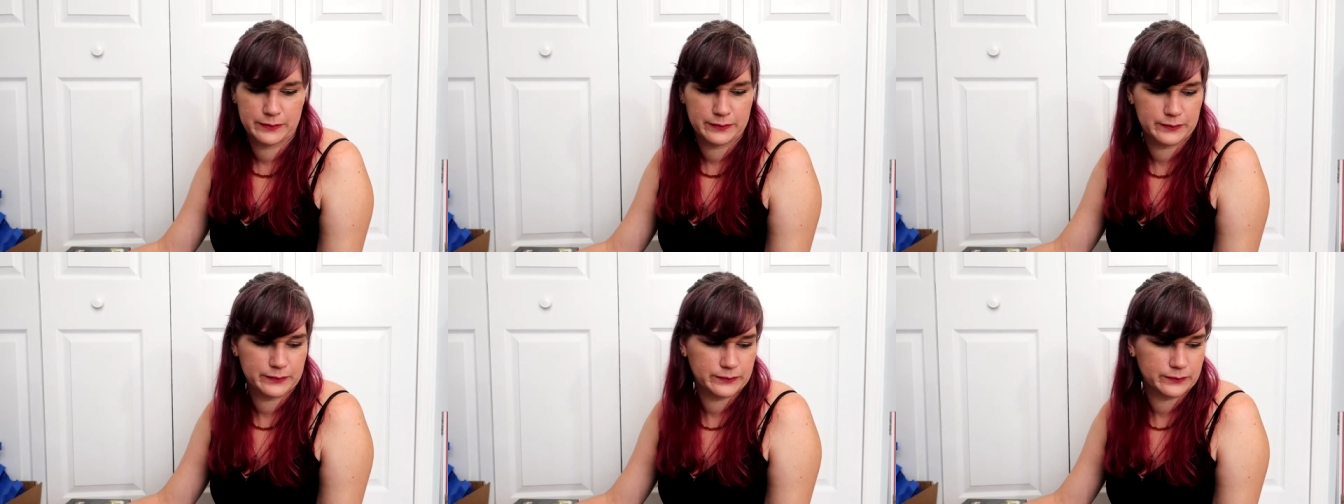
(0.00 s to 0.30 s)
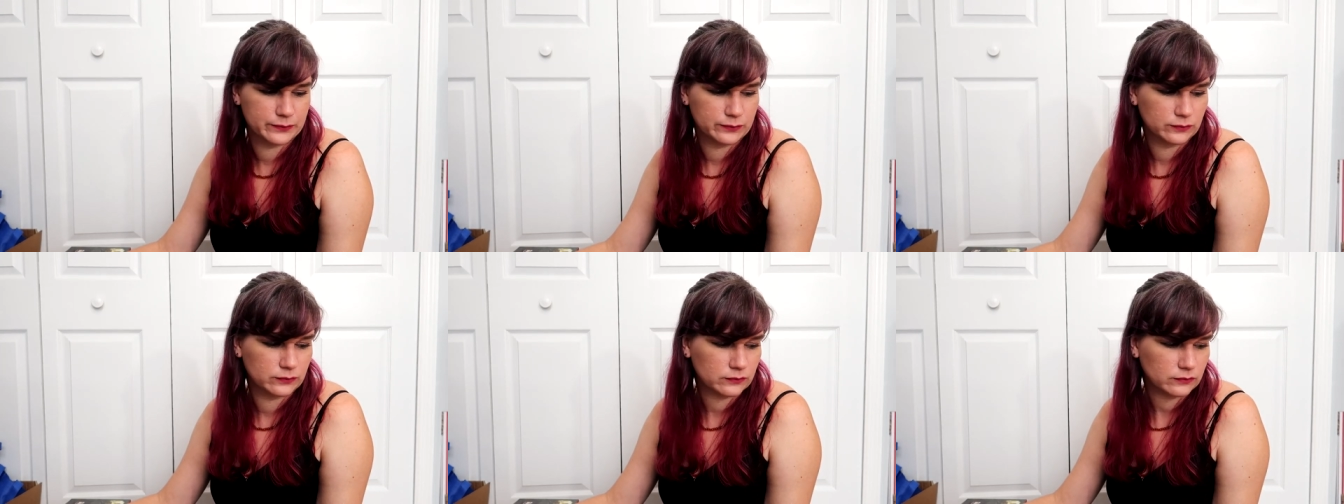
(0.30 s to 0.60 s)

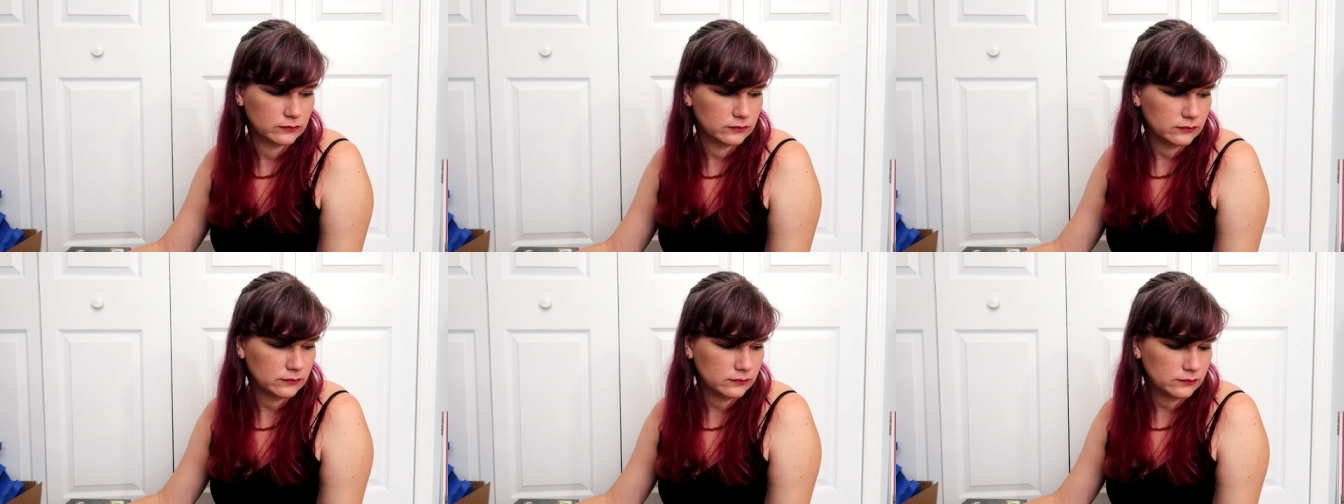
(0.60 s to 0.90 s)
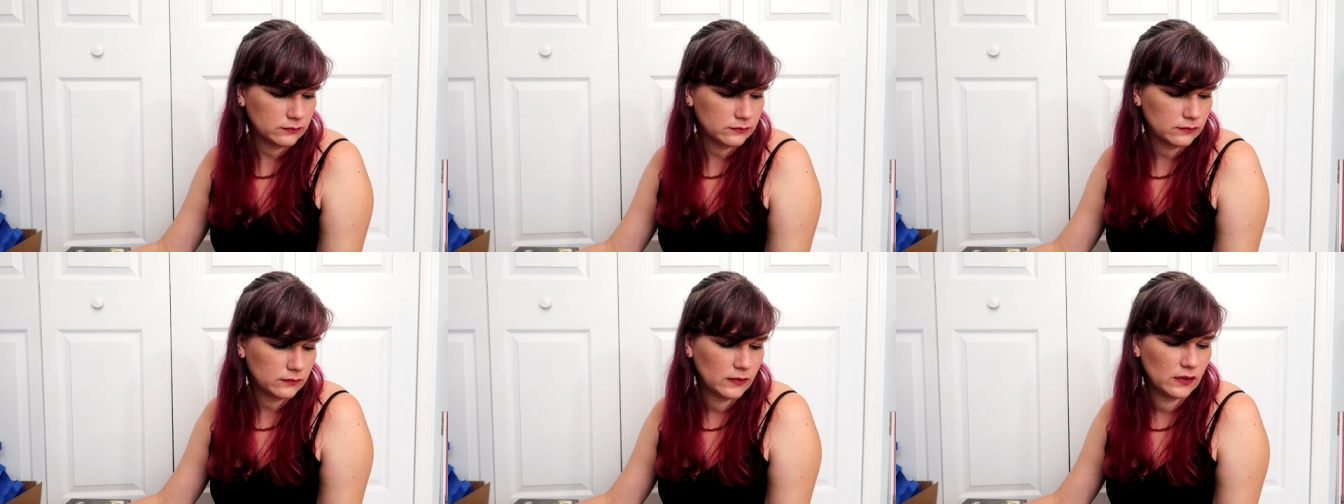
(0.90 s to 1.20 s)

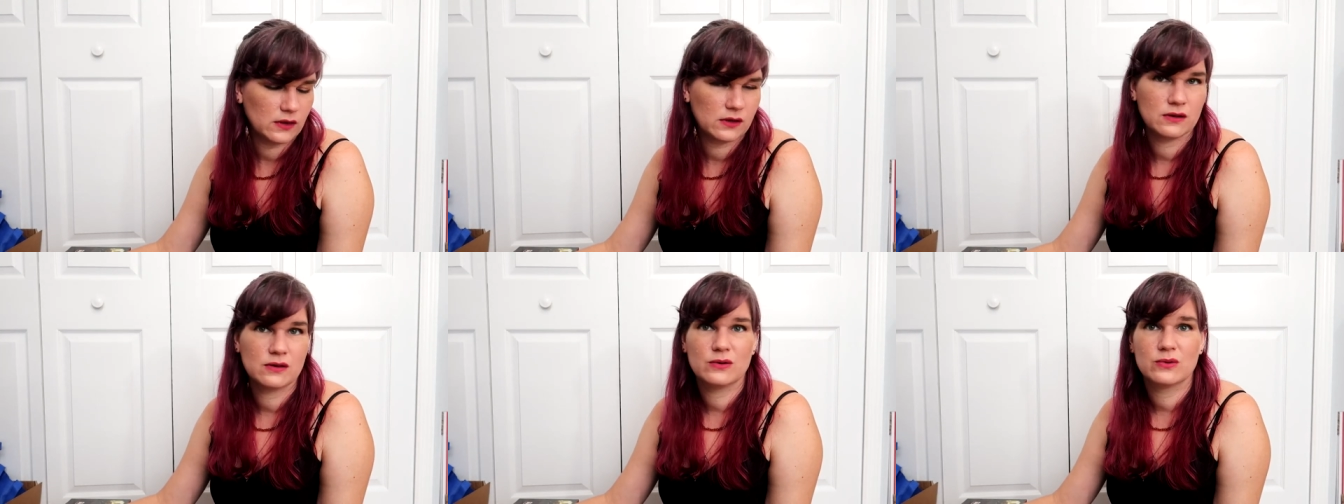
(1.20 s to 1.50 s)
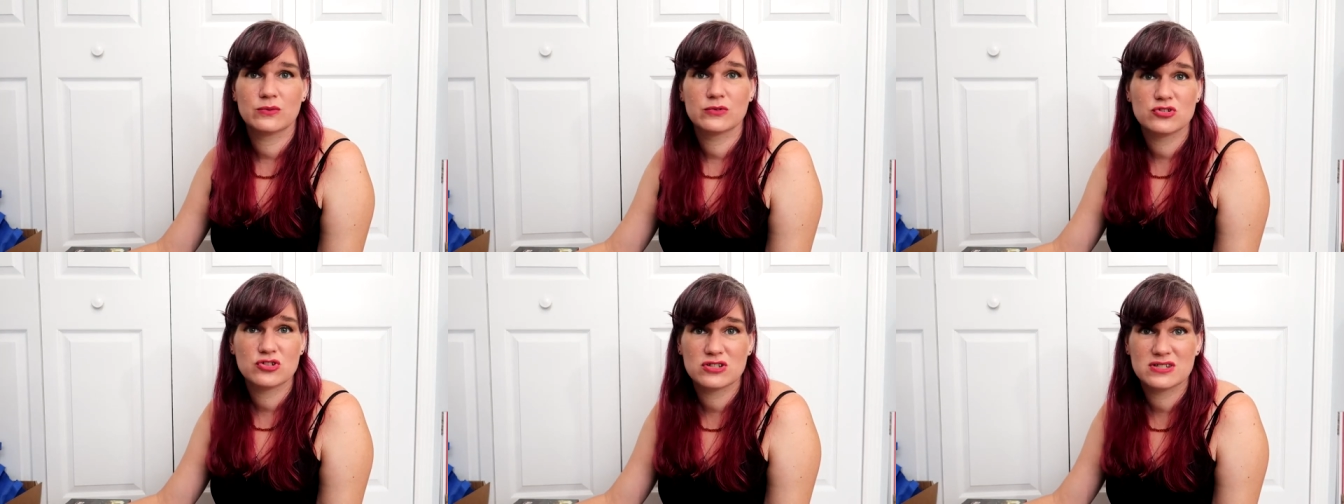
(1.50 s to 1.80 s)

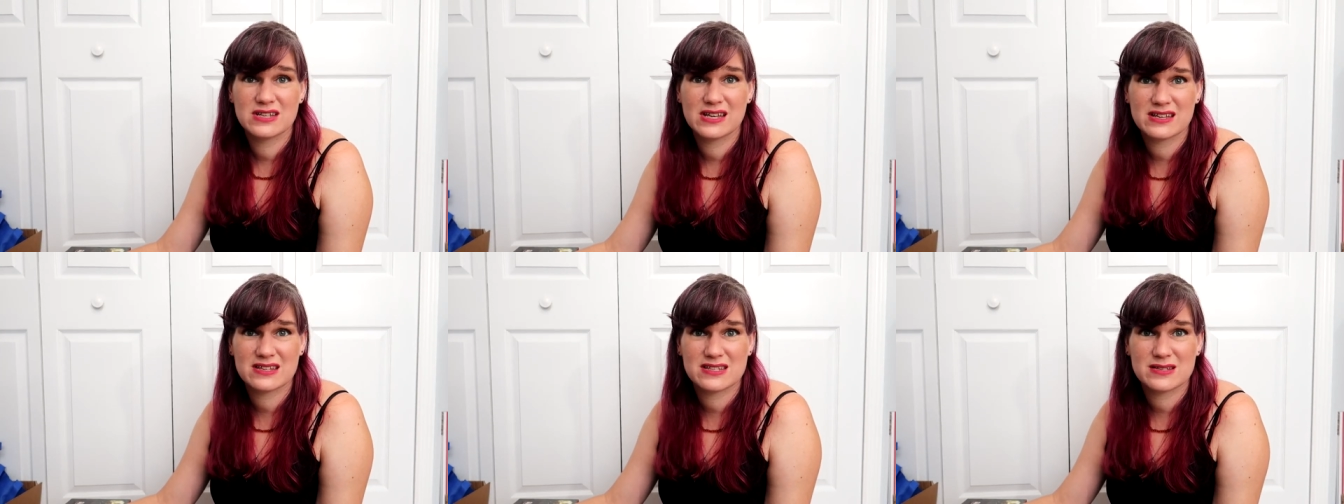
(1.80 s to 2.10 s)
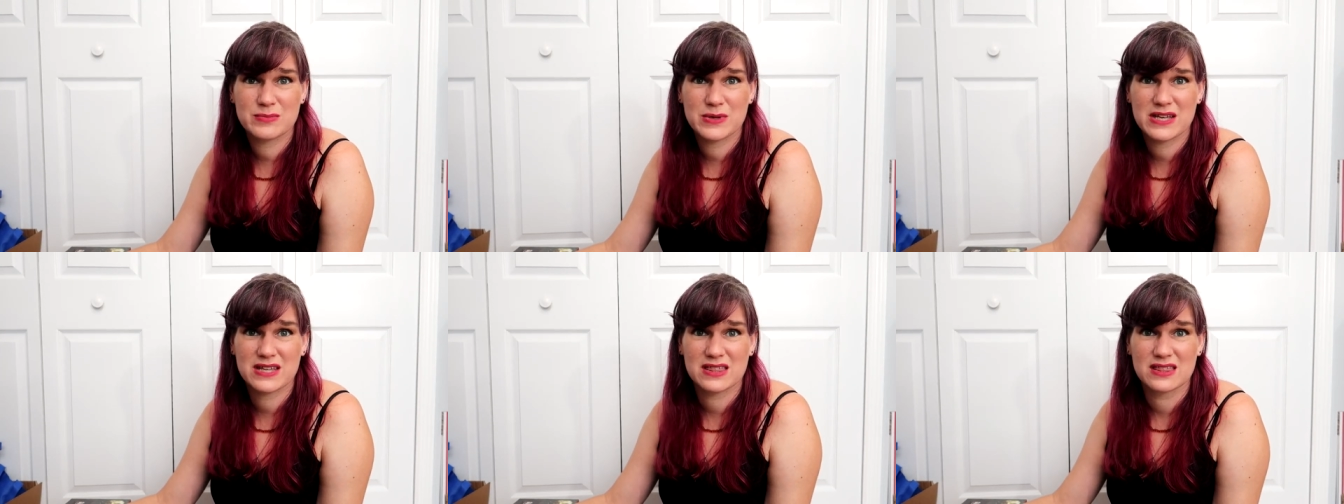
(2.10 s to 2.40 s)
which is
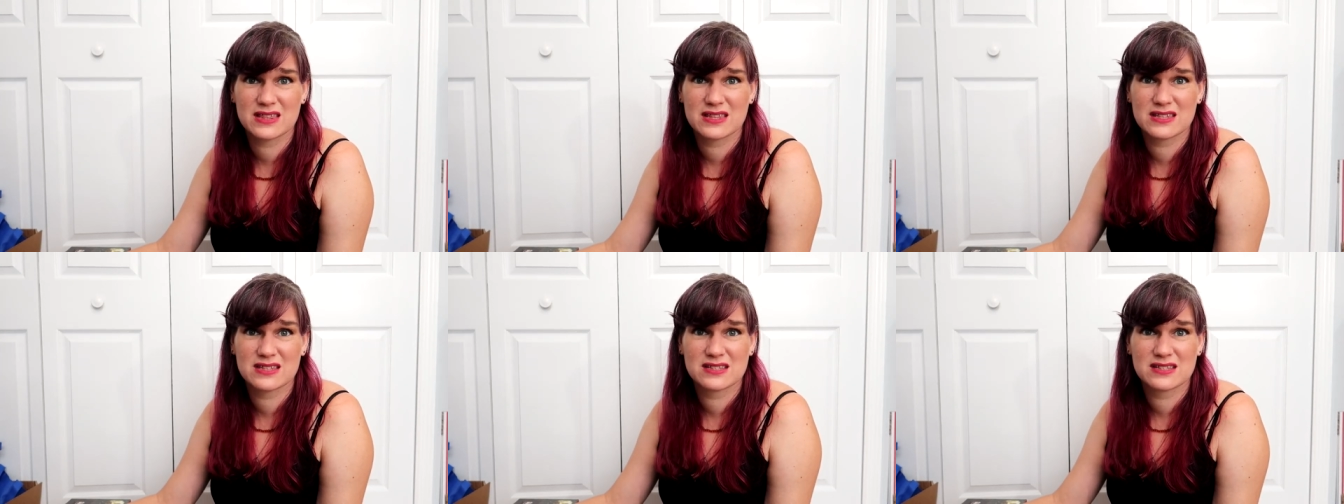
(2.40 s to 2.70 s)
next month.